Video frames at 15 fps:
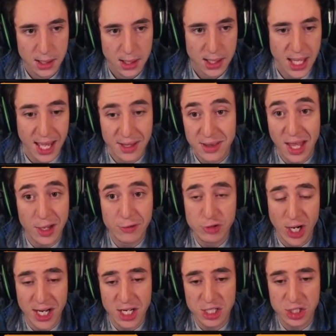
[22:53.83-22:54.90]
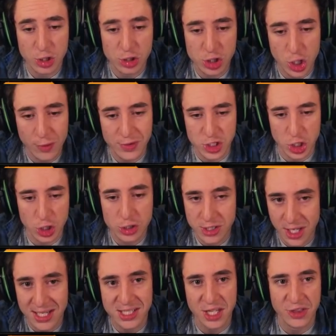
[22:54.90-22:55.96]
Okay, now you've traded, so you're 2 for 2.
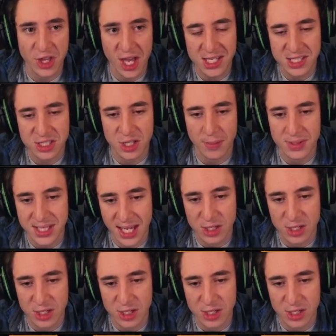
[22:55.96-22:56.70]
Gets the thirst to stop the St.